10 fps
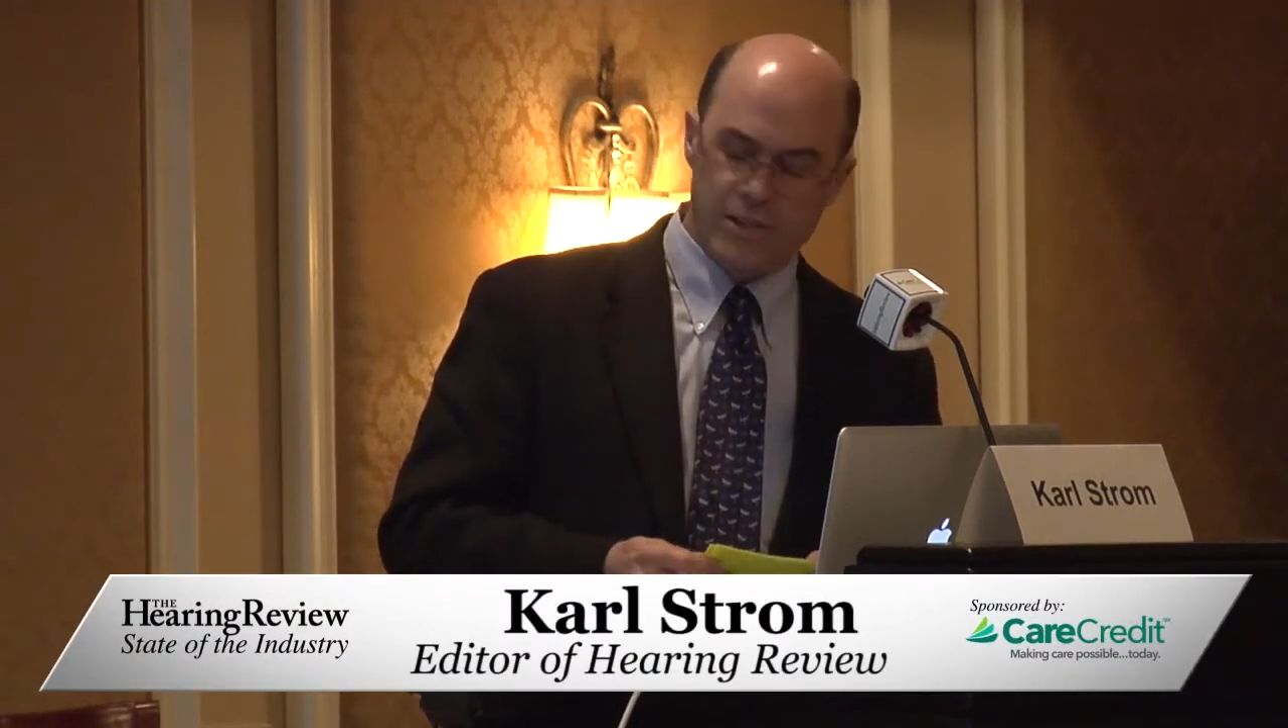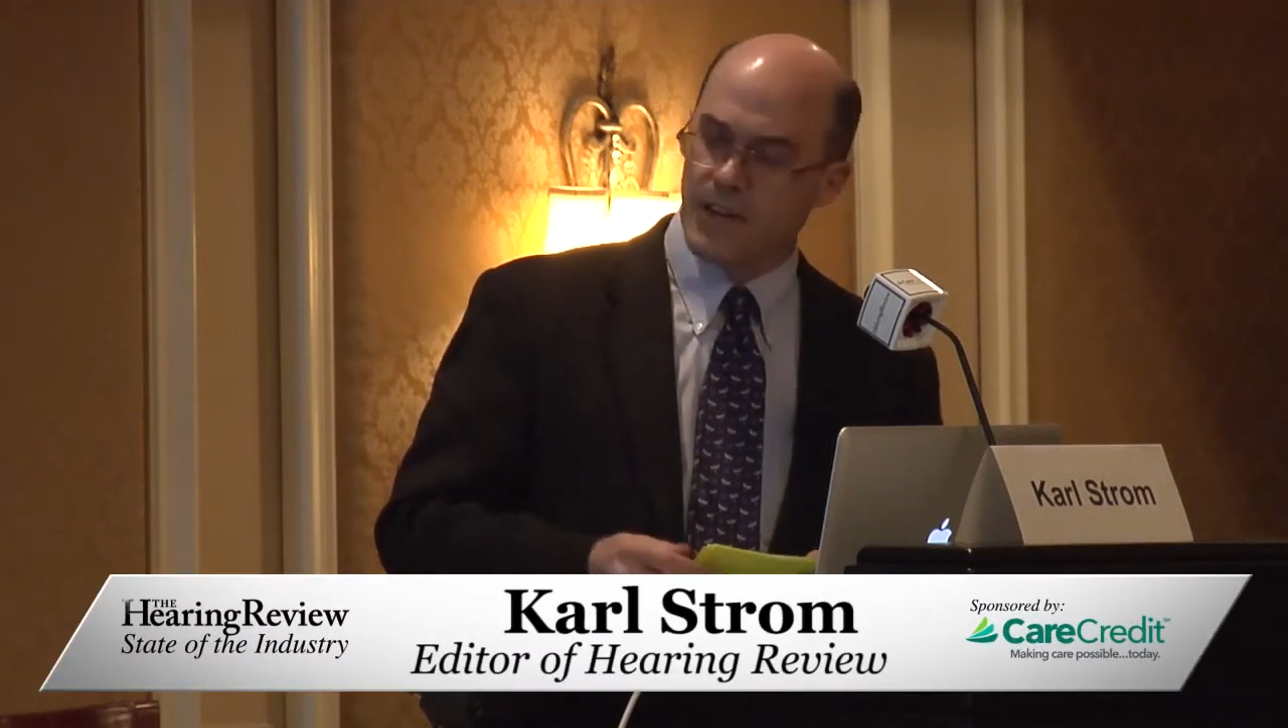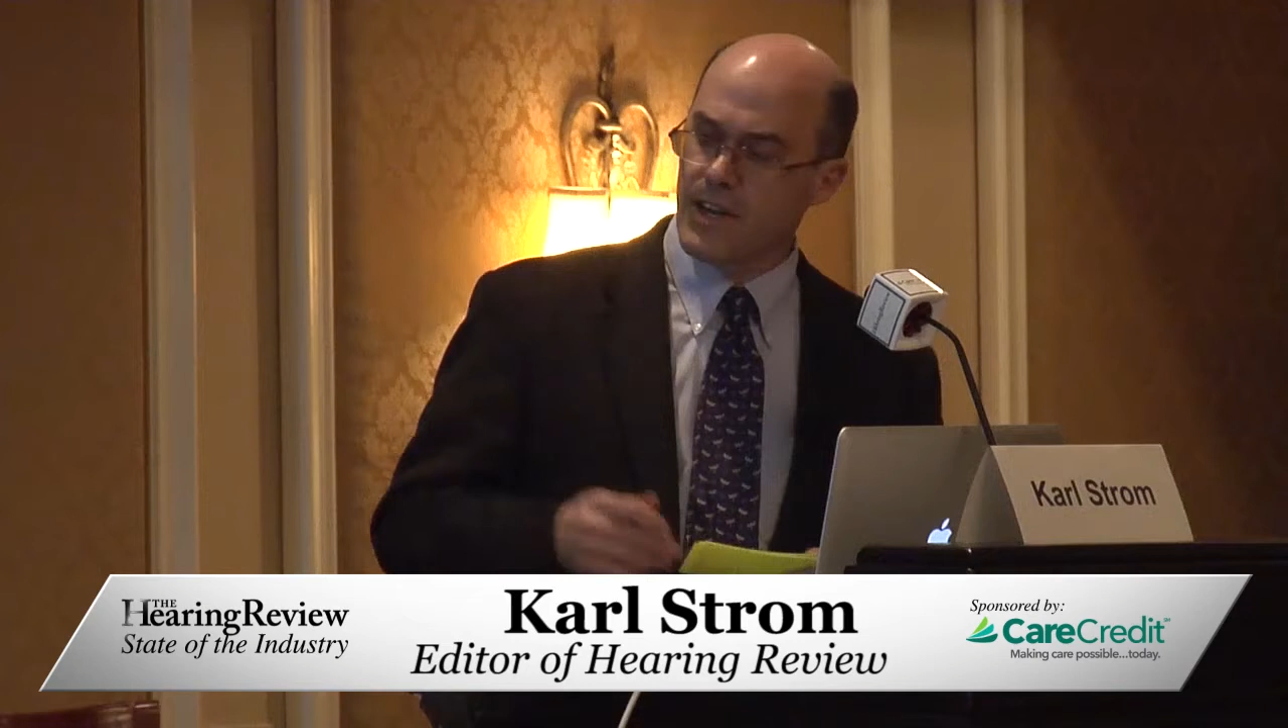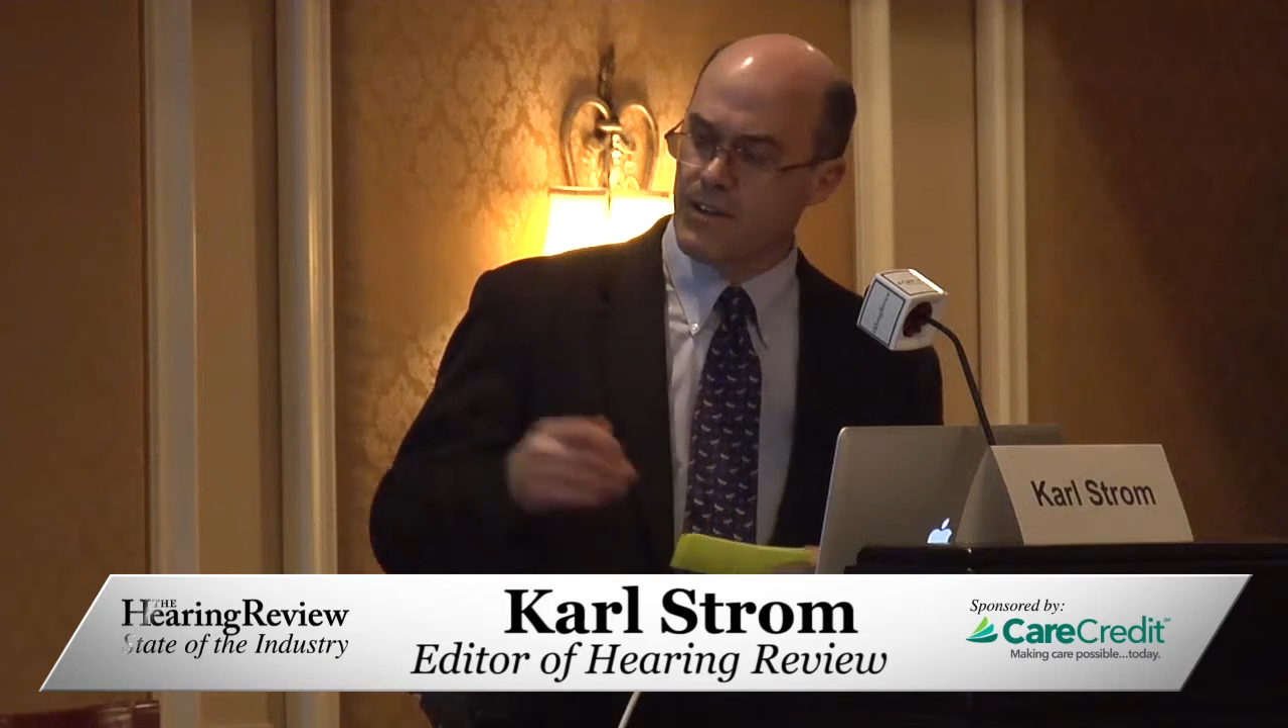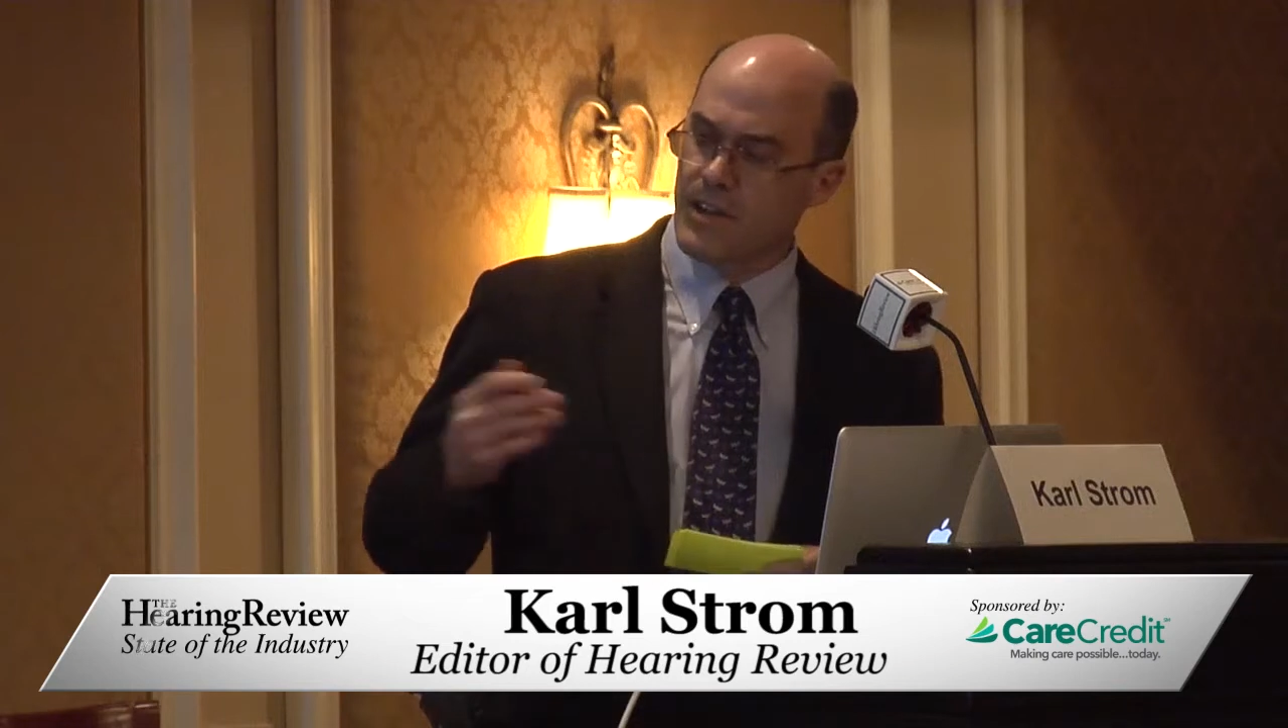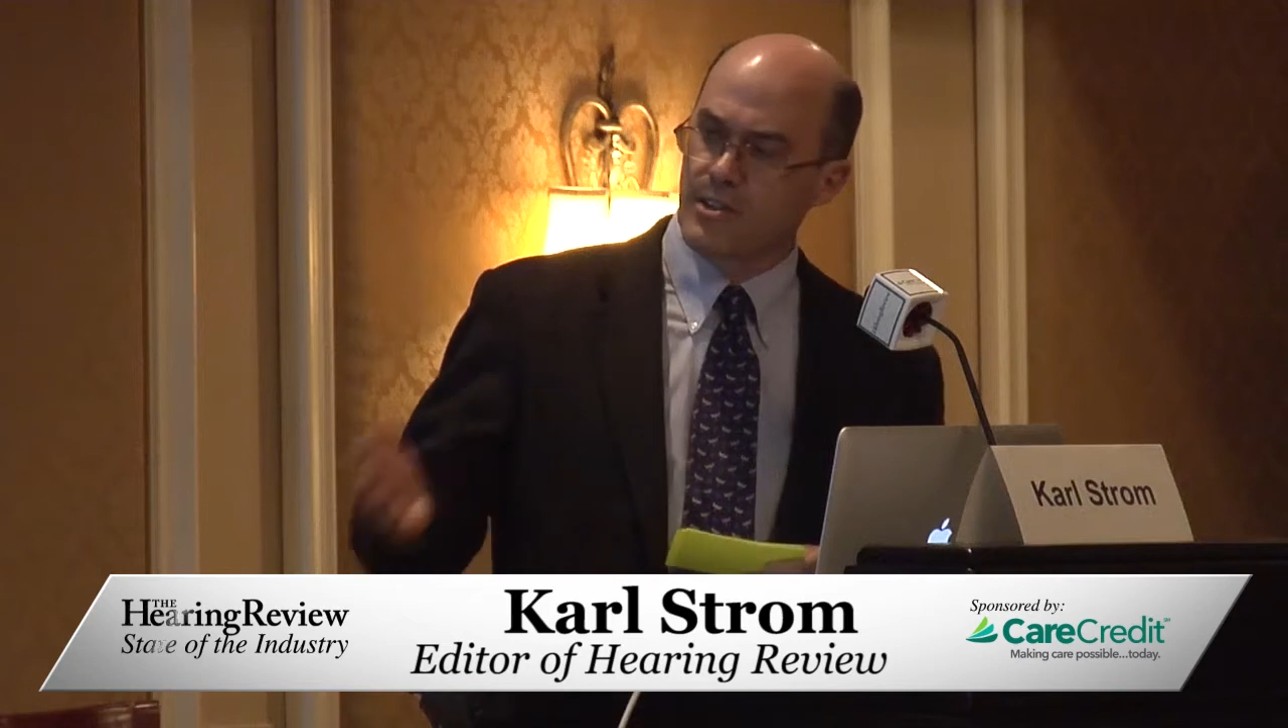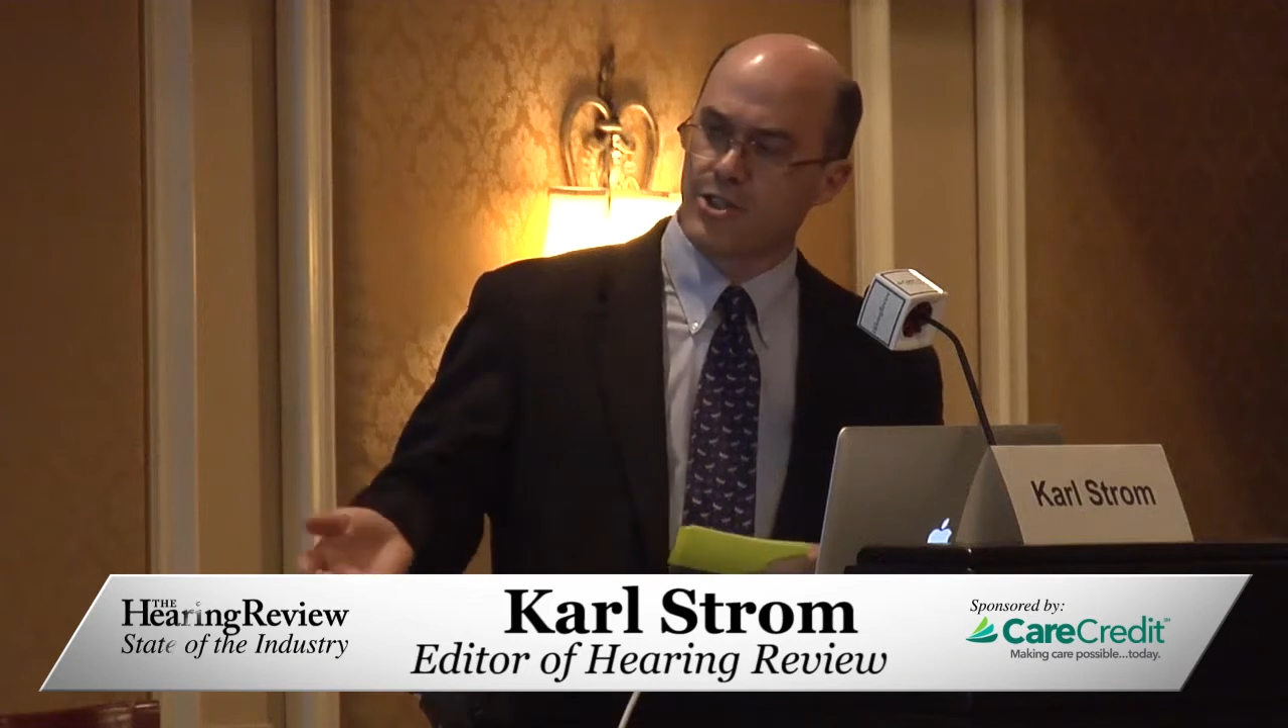and he